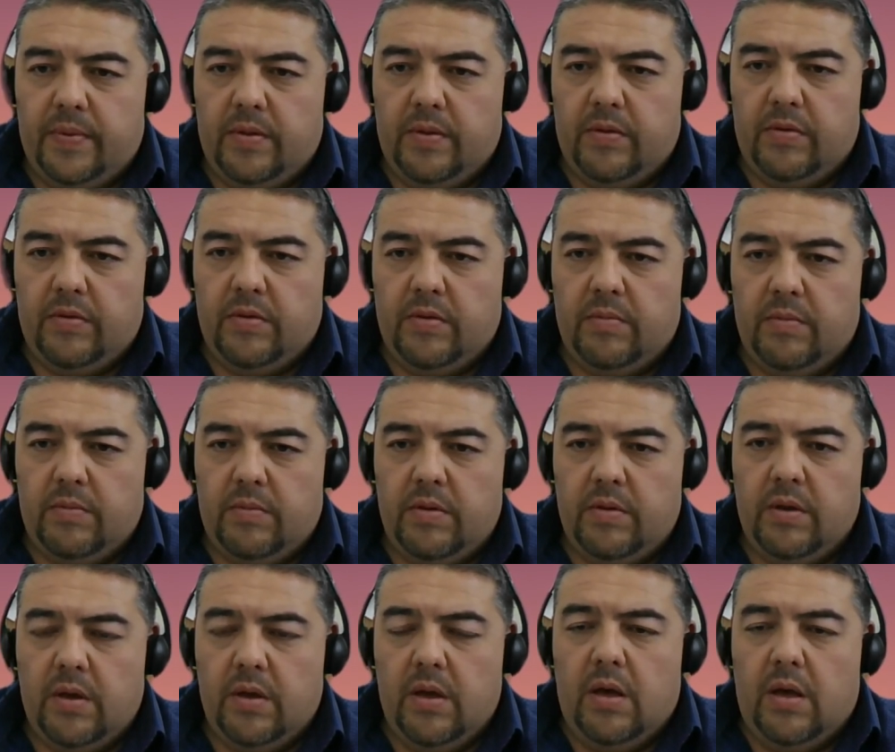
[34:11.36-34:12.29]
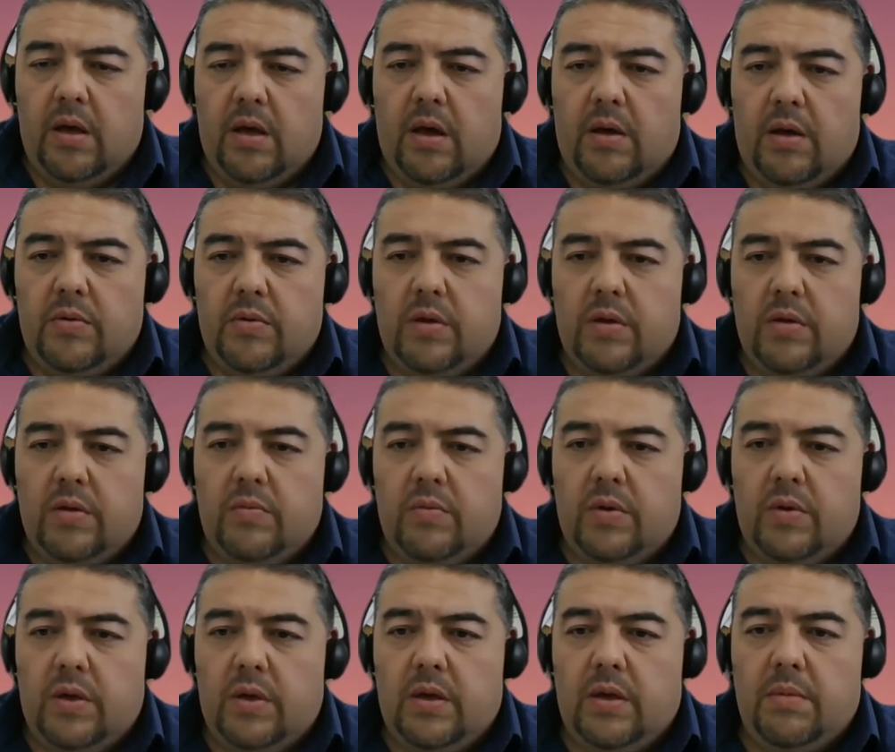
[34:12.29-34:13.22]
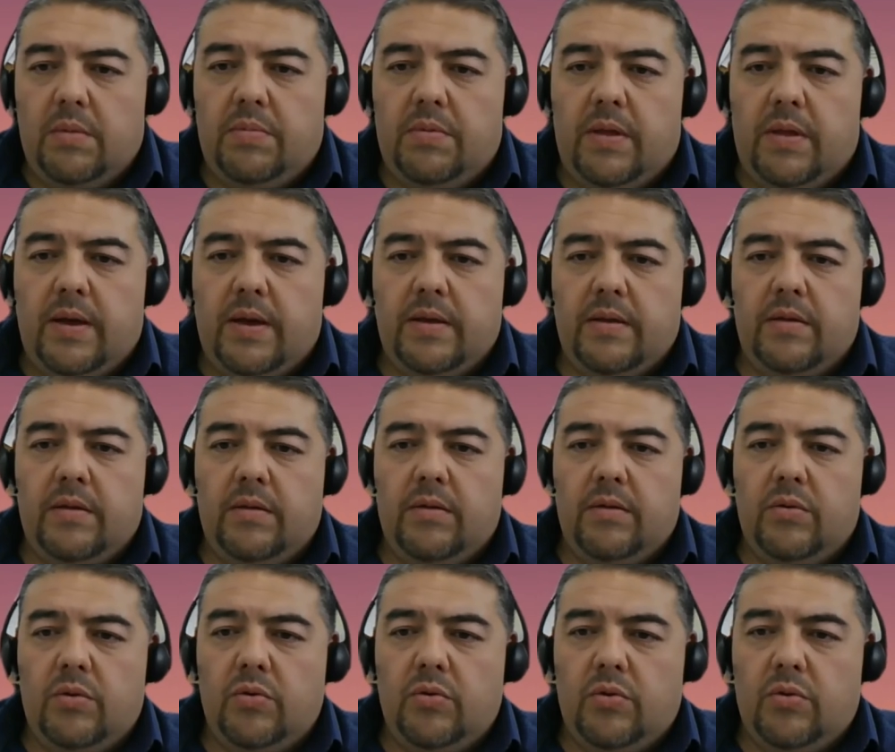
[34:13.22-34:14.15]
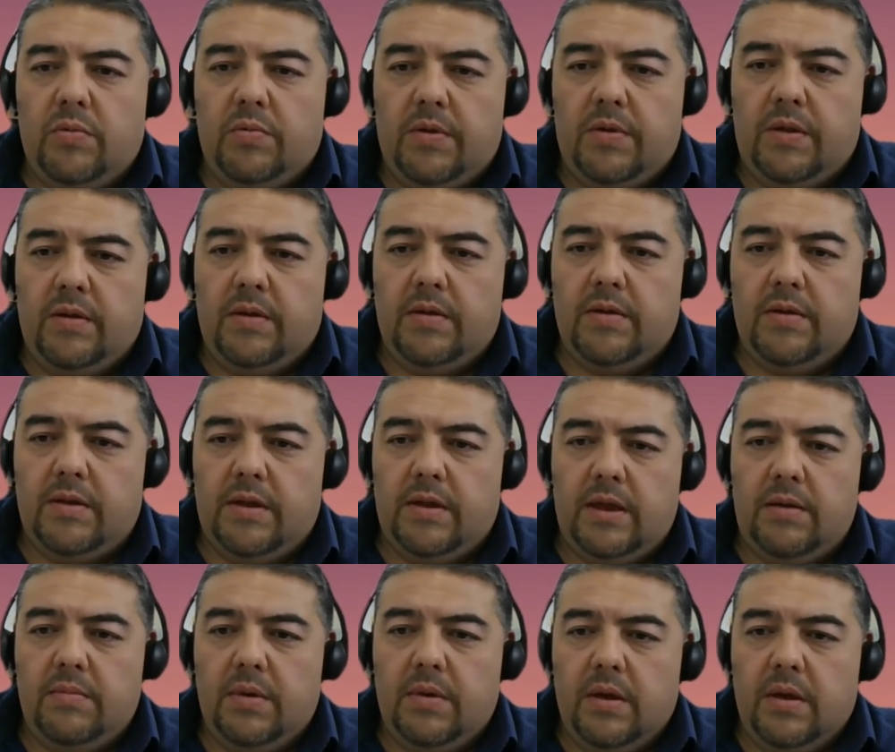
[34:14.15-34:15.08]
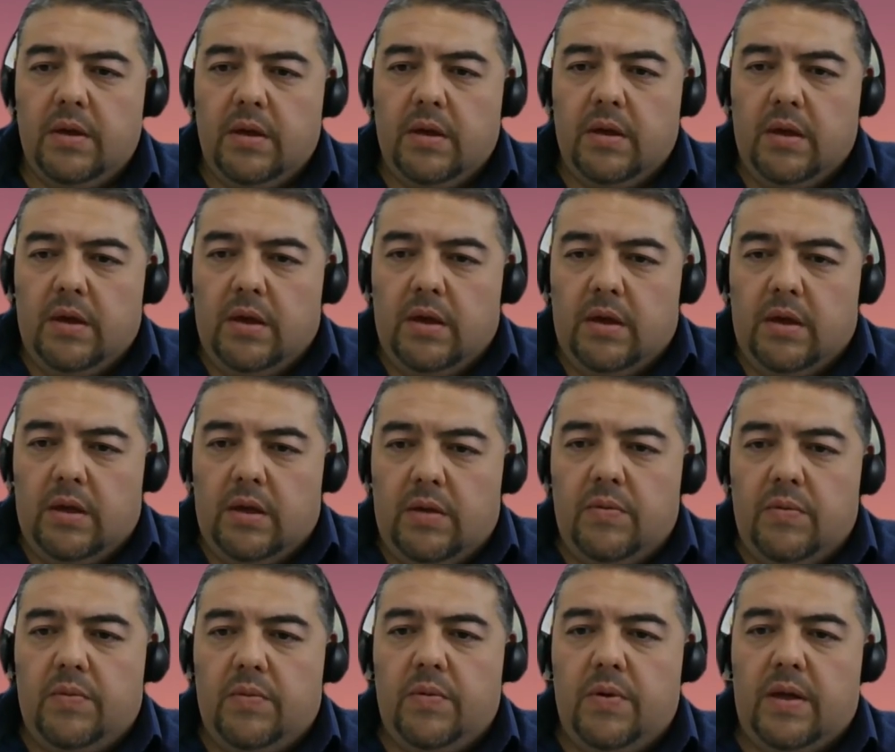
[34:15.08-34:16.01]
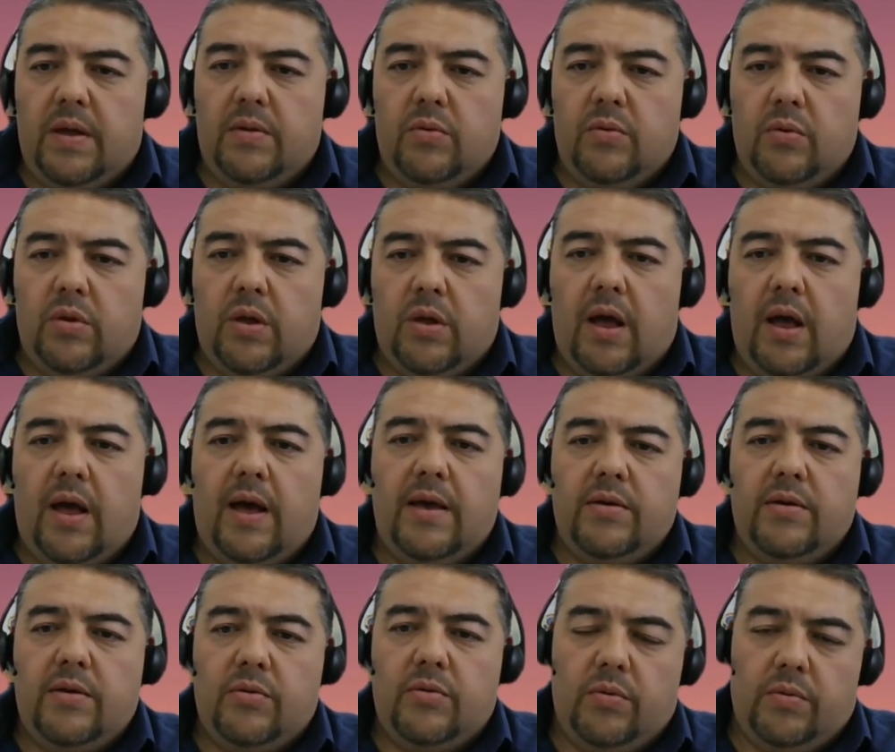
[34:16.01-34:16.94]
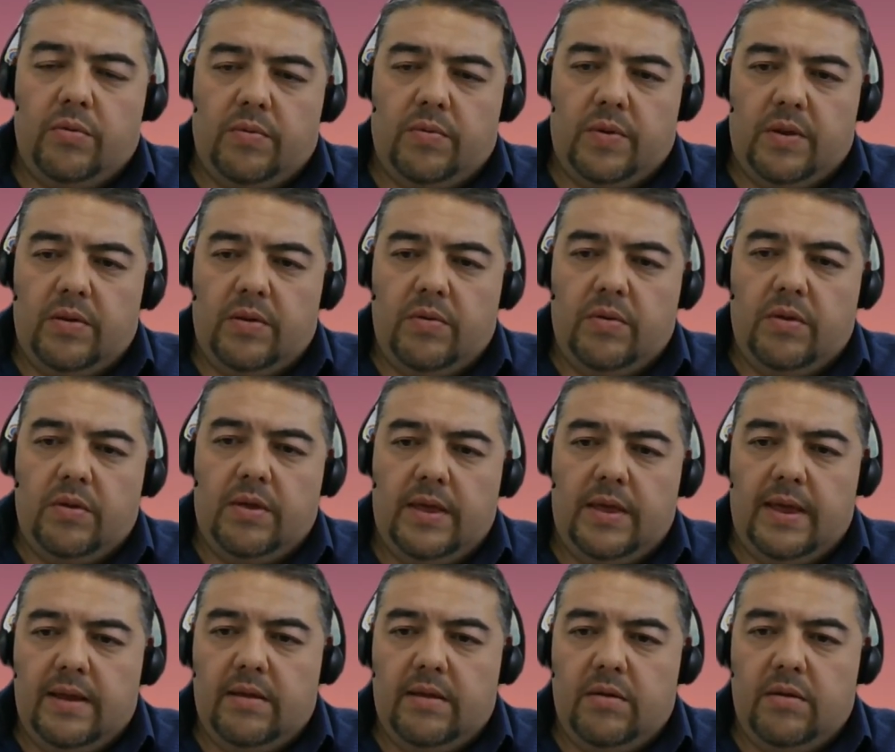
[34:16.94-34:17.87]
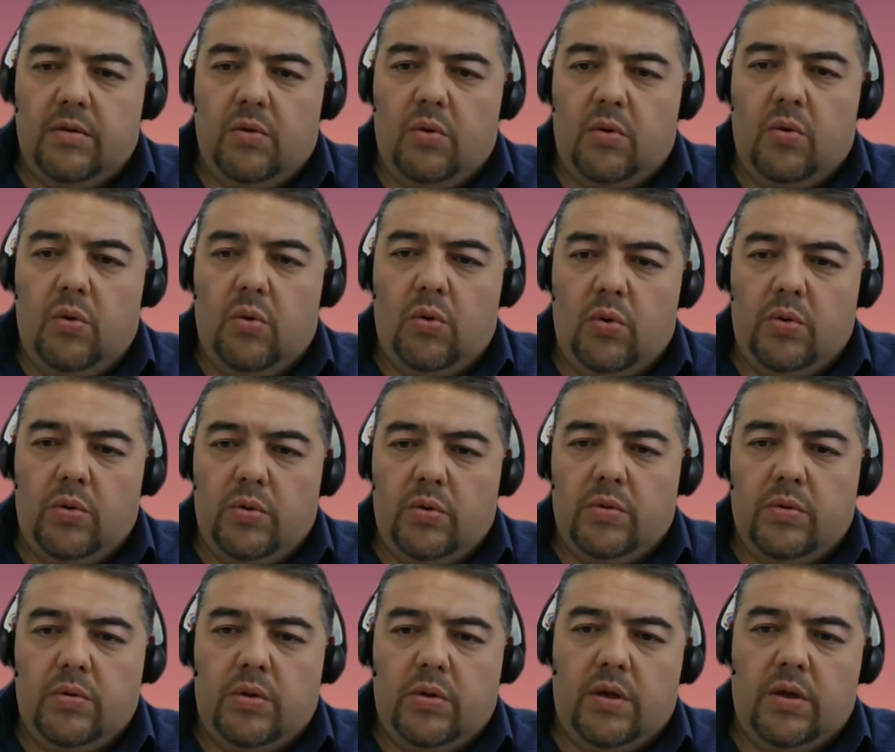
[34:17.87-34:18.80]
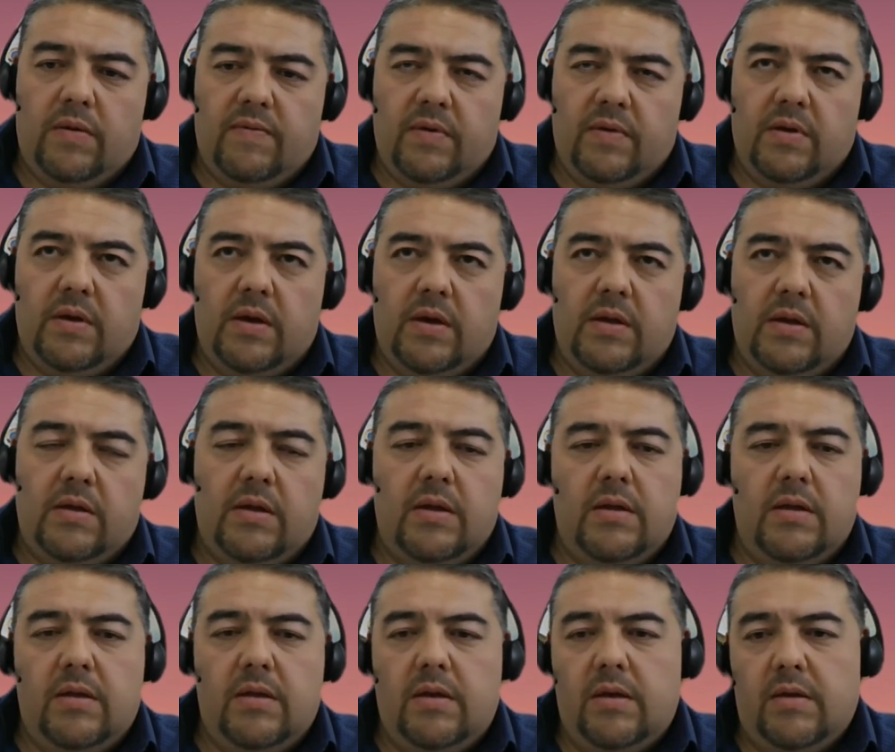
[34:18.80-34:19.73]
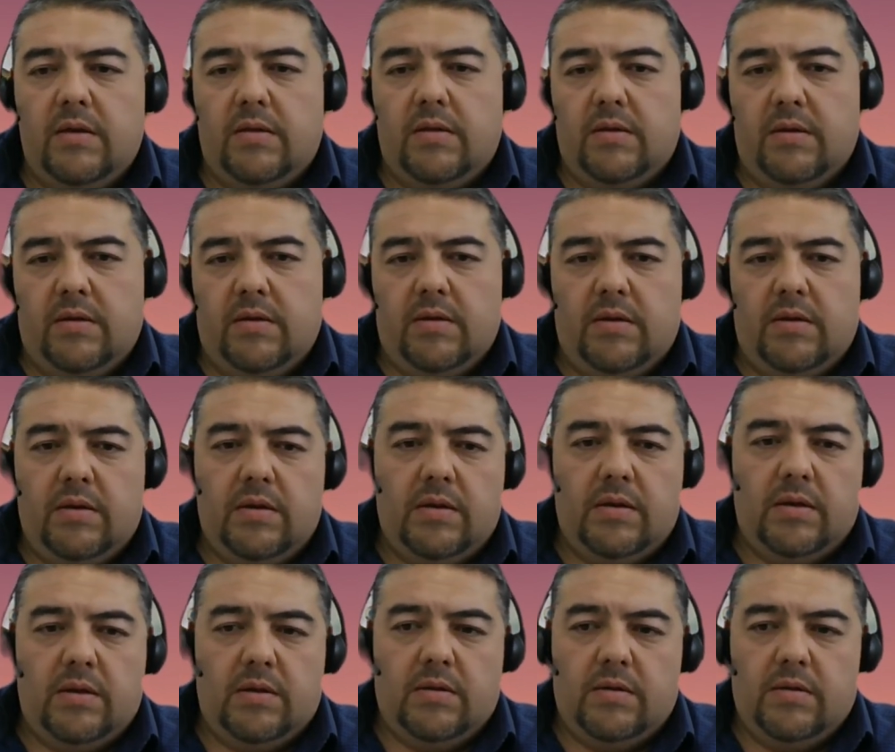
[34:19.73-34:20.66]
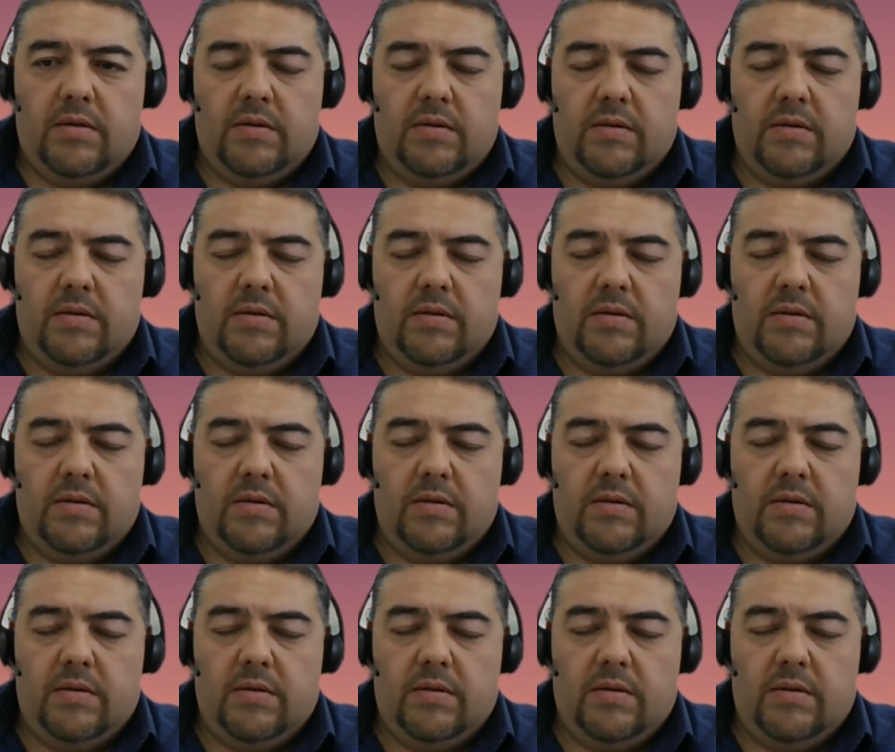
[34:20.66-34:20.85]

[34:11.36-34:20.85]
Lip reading: just a minute, how can we apply at internships in STEAM if we are not high school graduates yet or not having 18 years yet?